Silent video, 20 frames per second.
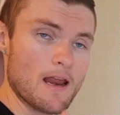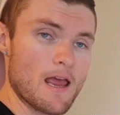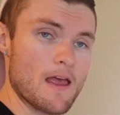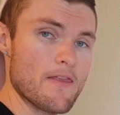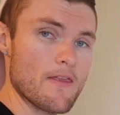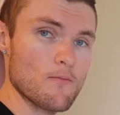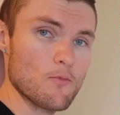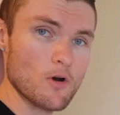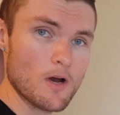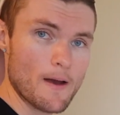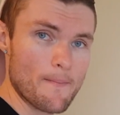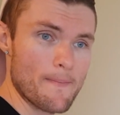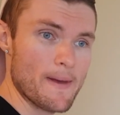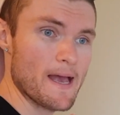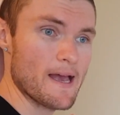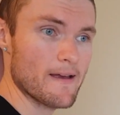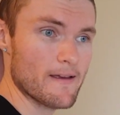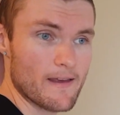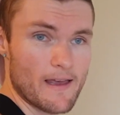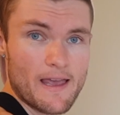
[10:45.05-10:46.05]
and then we'll come
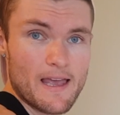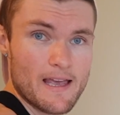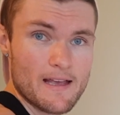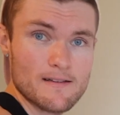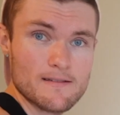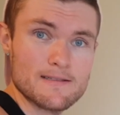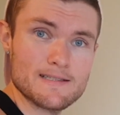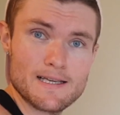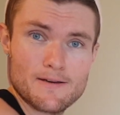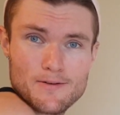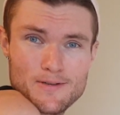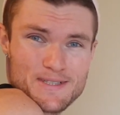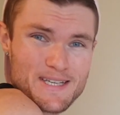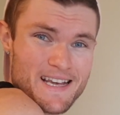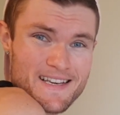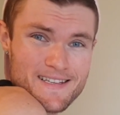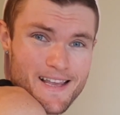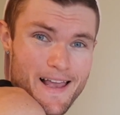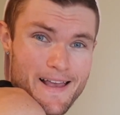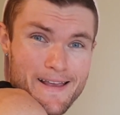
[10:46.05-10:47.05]
back and see what it
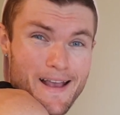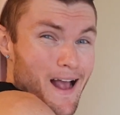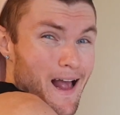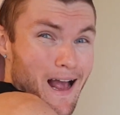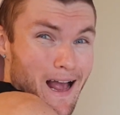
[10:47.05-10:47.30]
tastes like.